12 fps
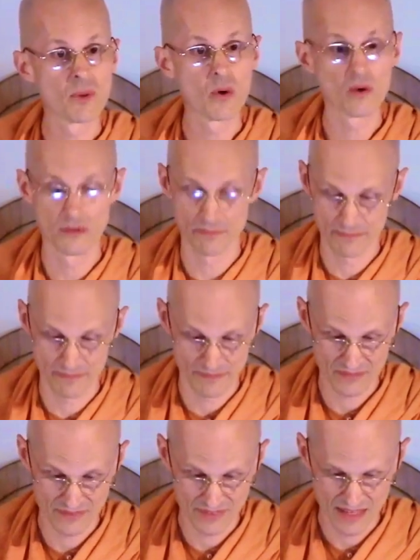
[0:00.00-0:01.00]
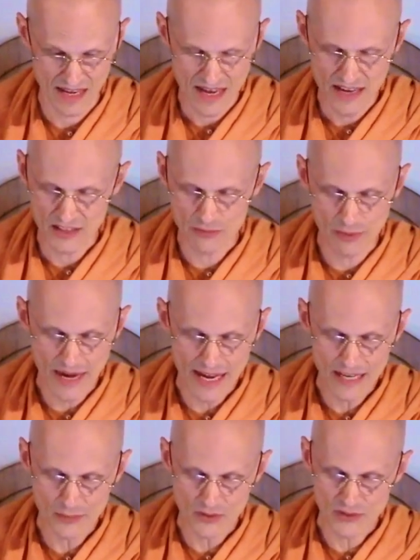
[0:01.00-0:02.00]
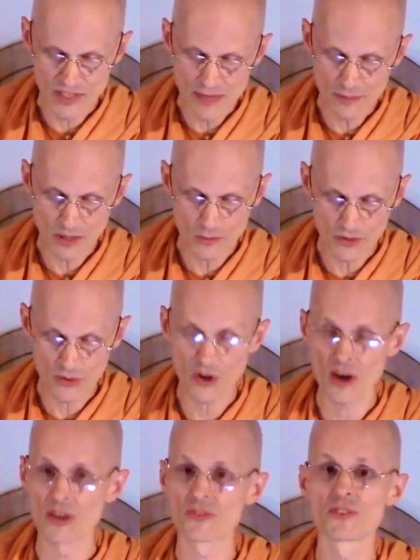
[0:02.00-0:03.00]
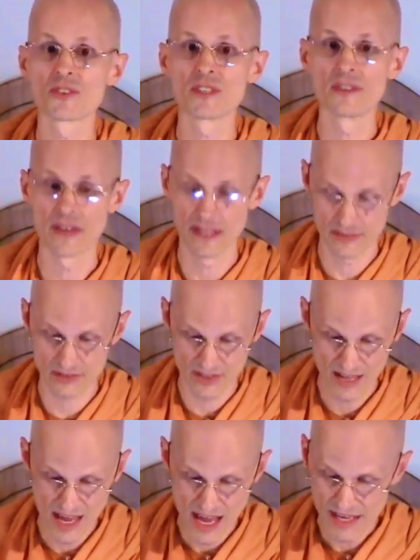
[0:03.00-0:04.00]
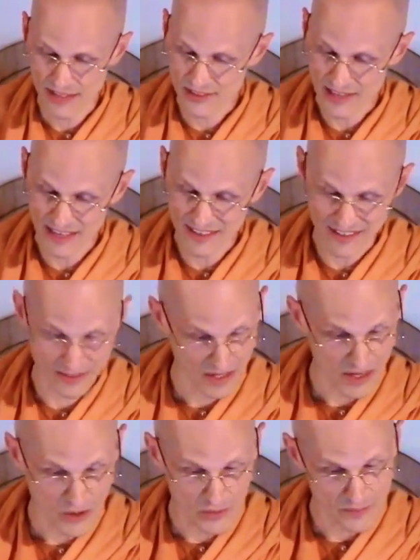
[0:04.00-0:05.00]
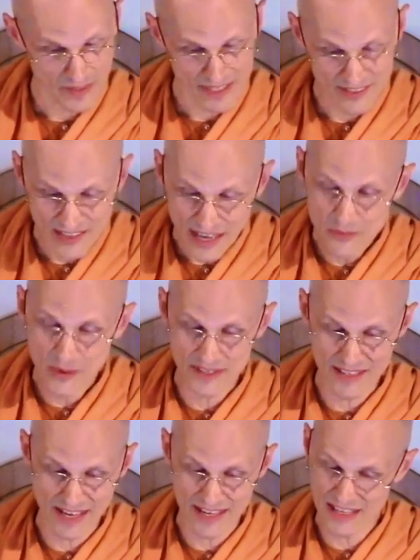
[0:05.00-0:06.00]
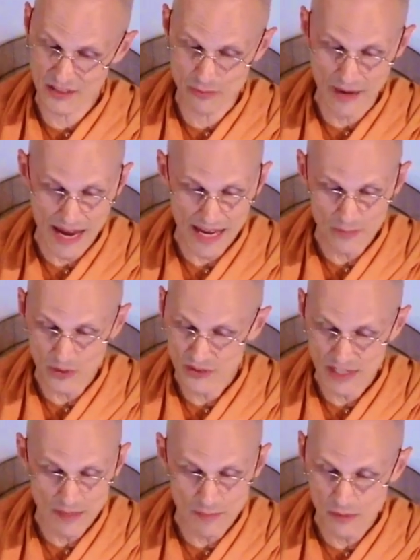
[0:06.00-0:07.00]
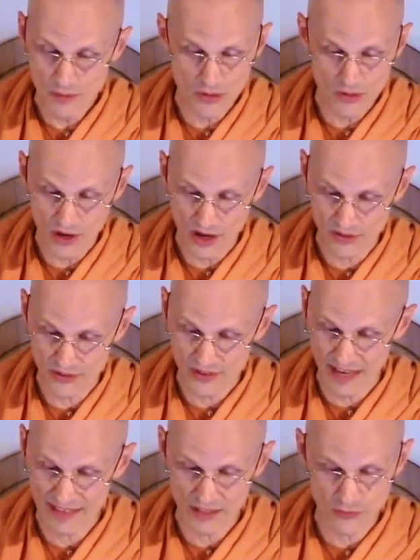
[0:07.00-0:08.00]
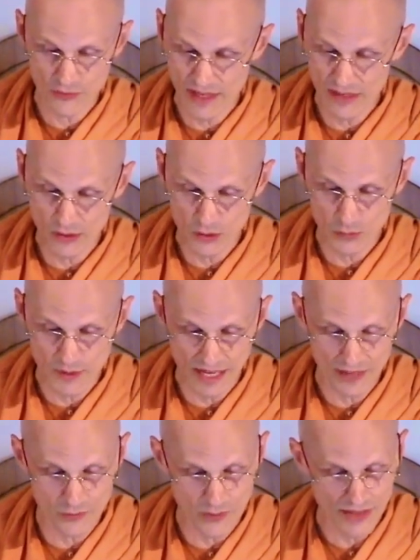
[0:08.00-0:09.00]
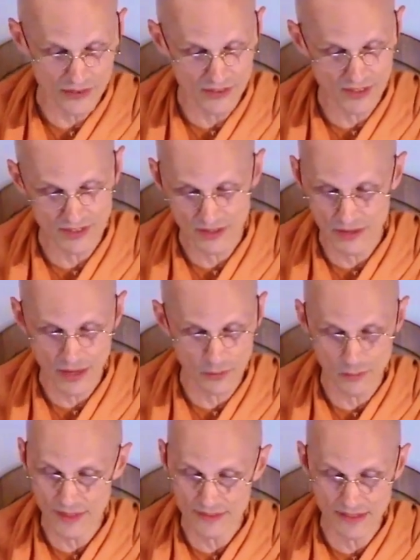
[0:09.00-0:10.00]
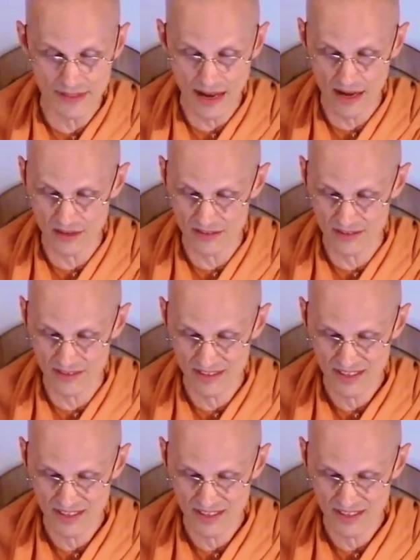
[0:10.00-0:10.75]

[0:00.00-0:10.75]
poem. His brain was teeming with thoughts, she writes. He said one day, his brain was teeming with thoughts, and his fingers would not rest till they were written down.